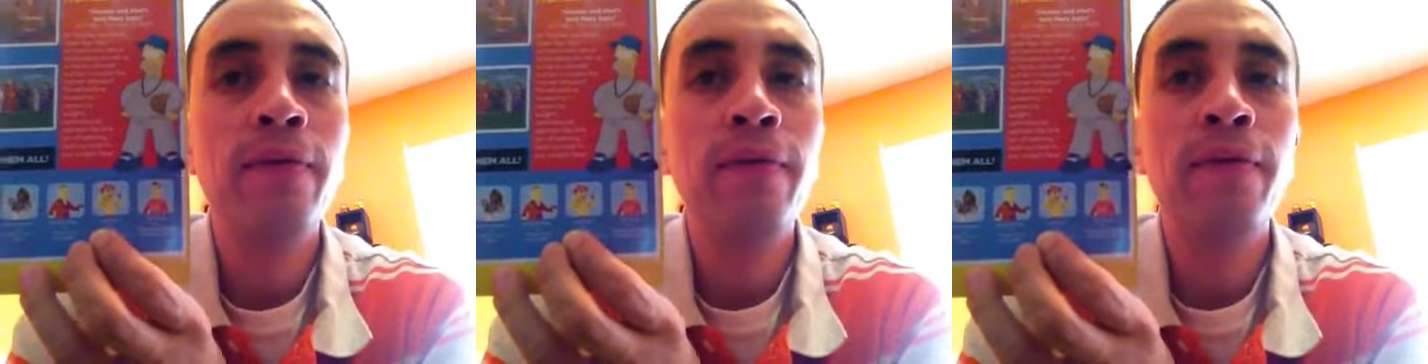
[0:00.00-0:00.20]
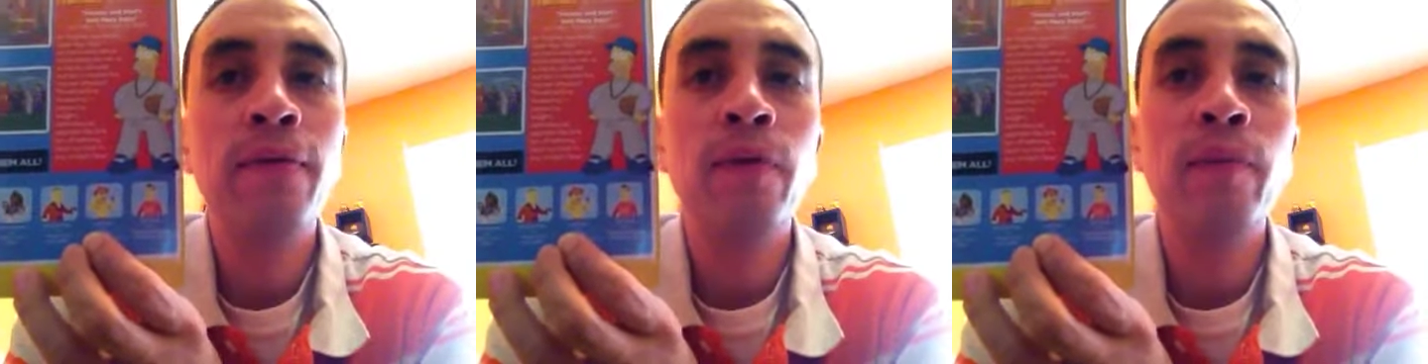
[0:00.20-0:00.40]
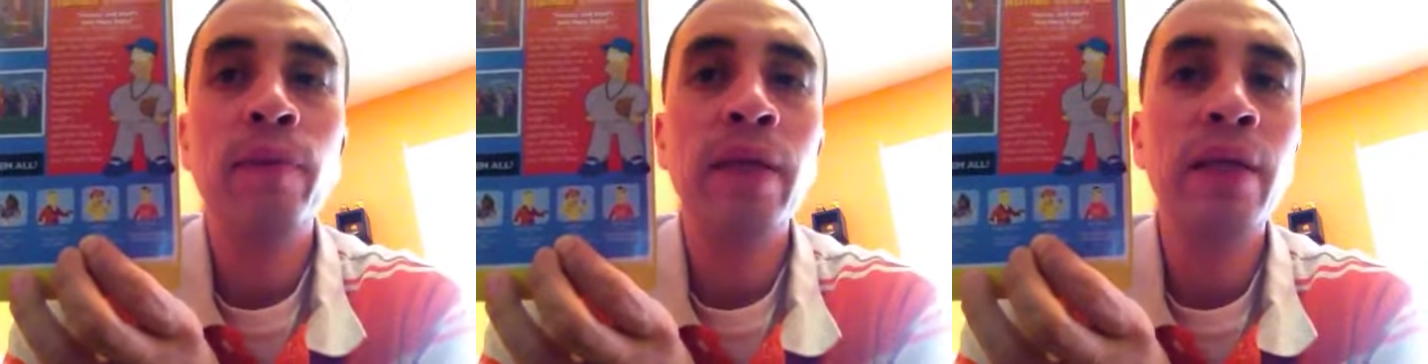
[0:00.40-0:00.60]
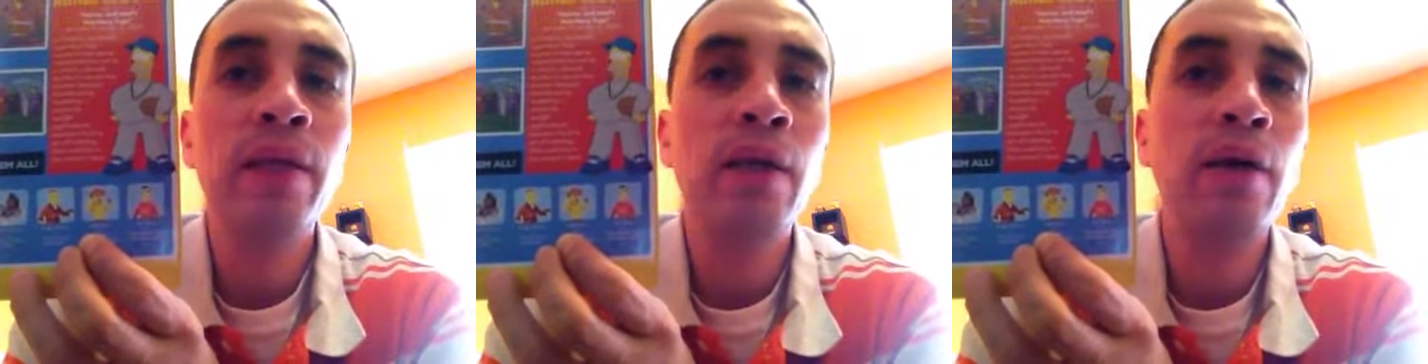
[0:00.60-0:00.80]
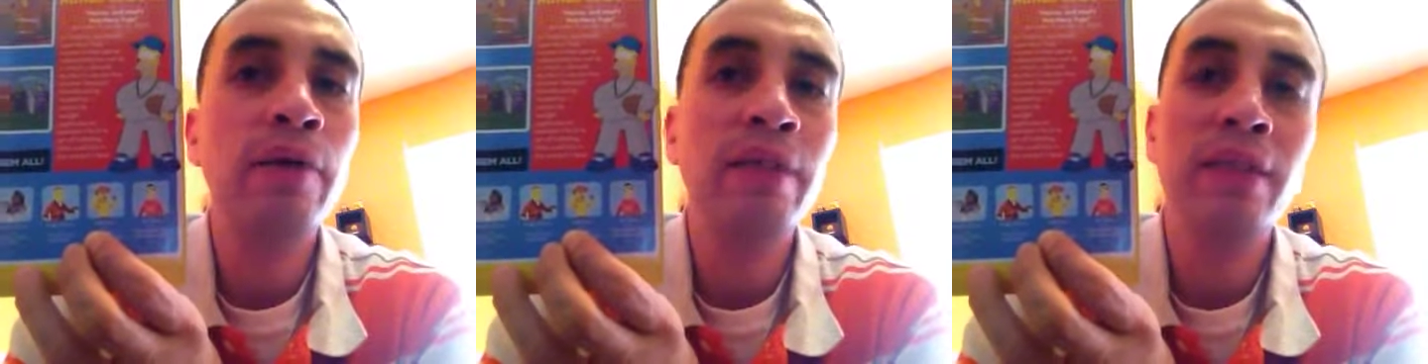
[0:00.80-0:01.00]
For me,
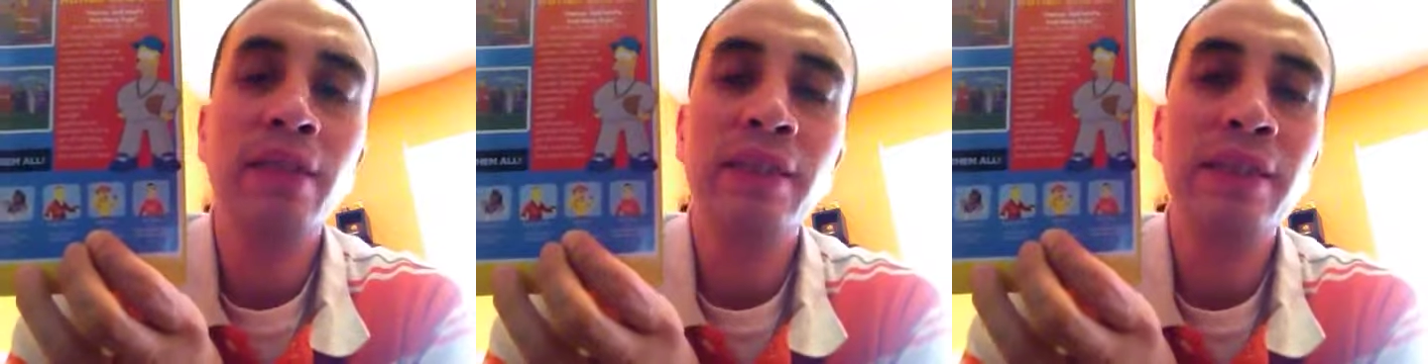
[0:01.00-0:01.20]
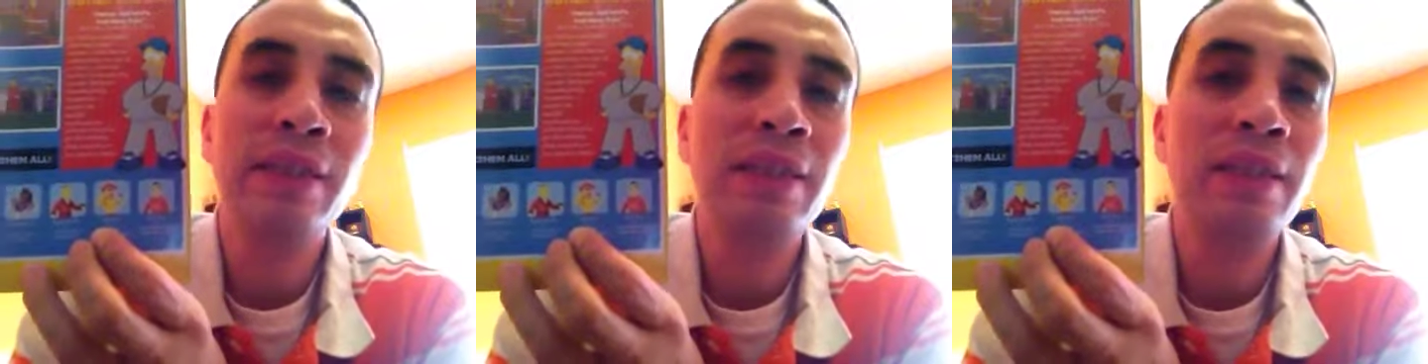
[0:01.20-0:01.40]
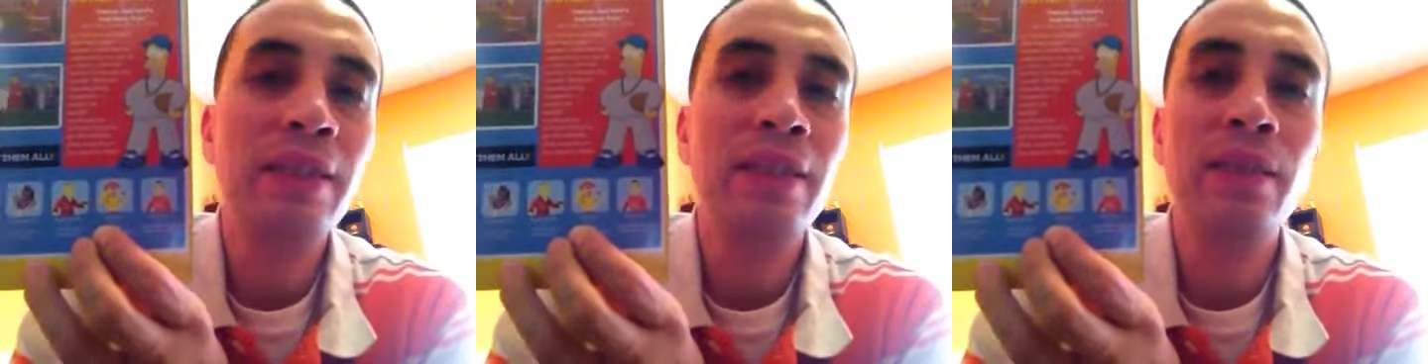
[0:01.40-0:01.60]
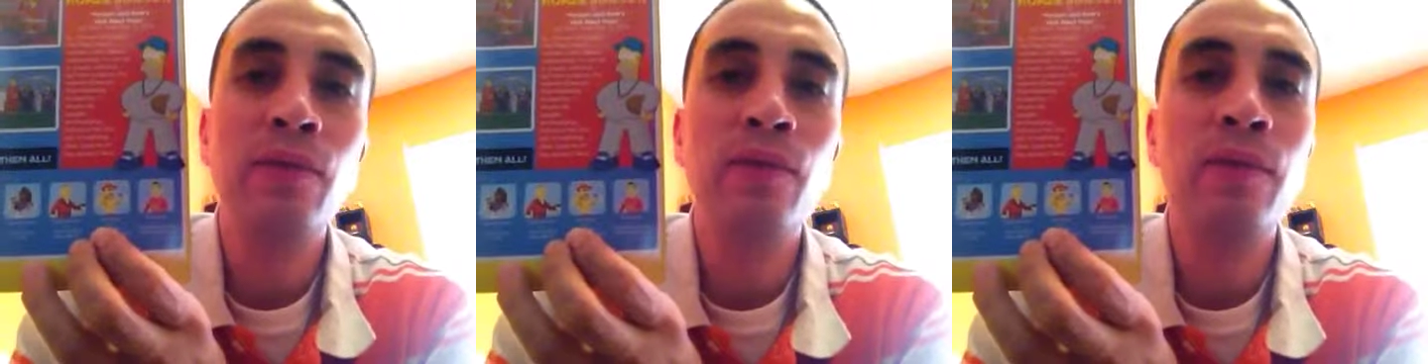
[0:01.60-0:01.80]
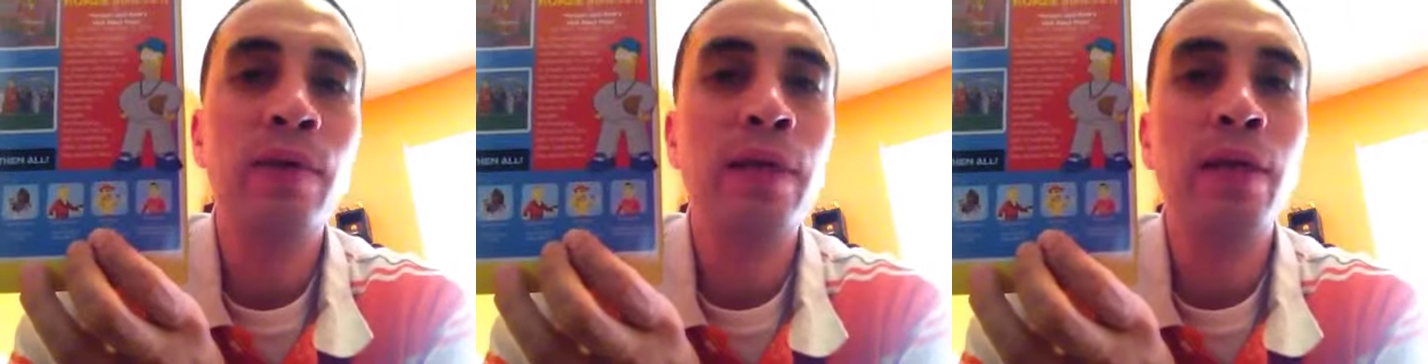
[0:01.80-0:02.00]
though, he just doesn't
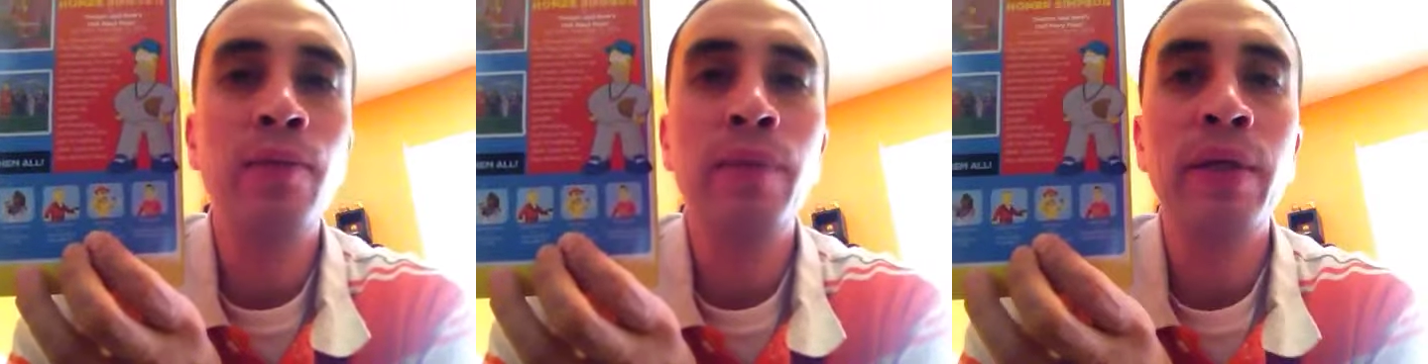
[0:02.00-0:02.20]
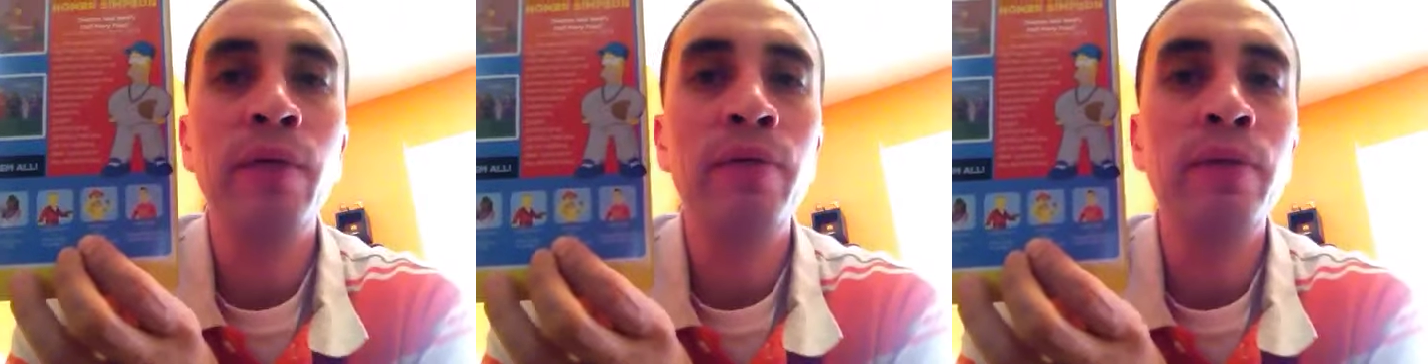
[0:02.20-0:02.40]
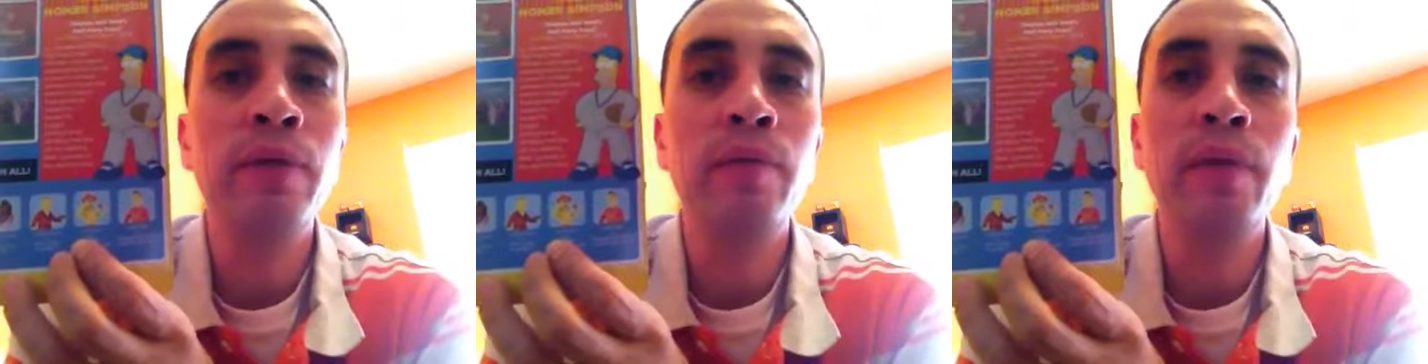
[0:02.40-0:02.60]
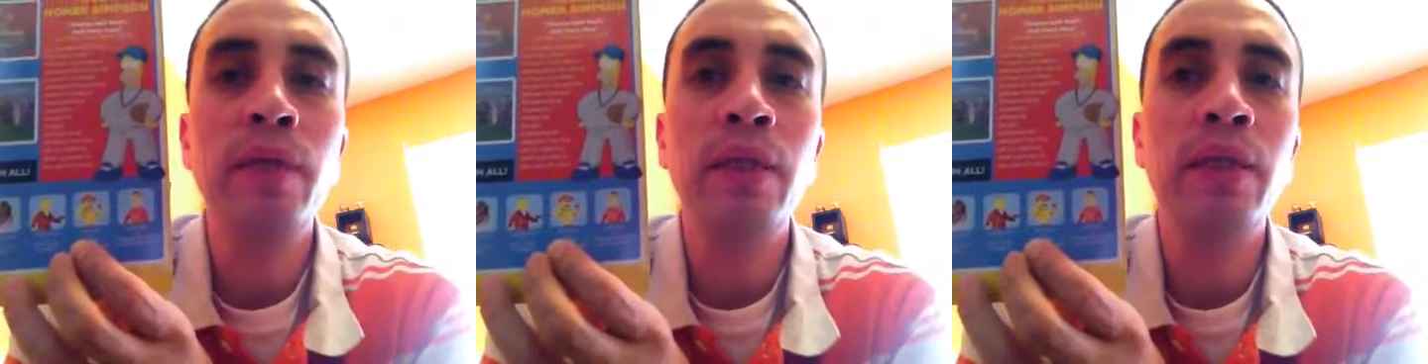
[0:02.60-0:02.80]
really appeal to me,